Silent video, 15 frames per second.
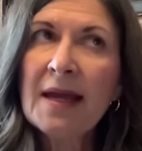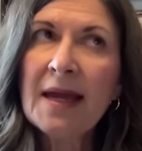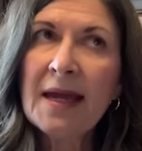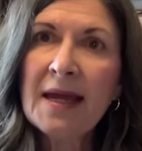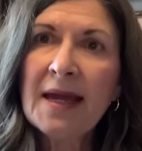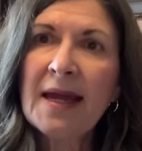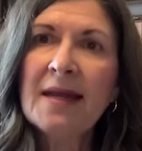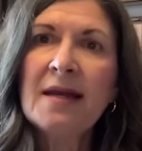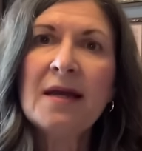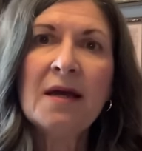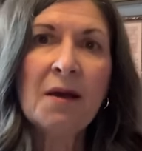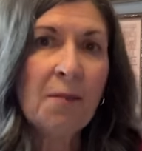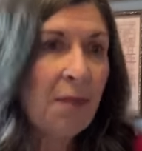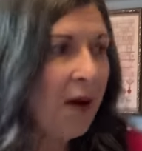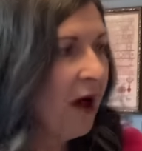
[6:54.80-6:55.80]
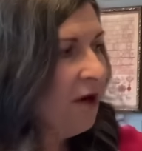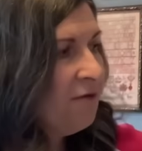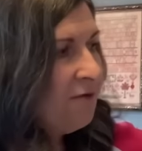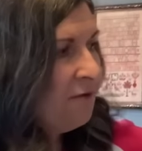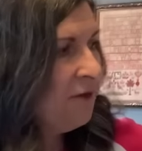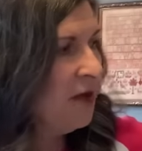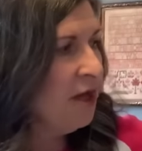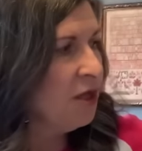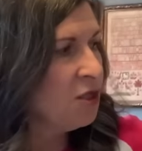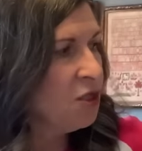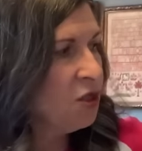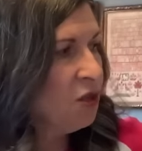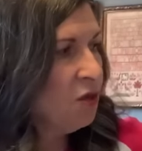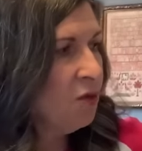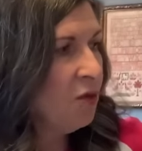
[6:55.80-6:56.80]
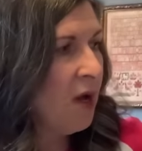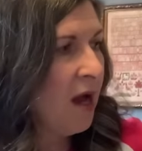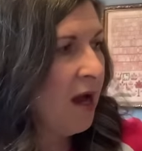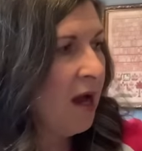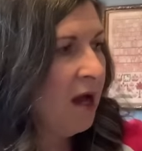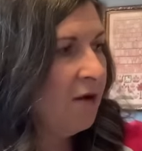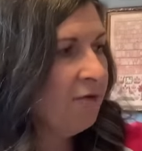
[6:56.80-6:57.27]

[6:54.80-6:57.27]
and buff to uh,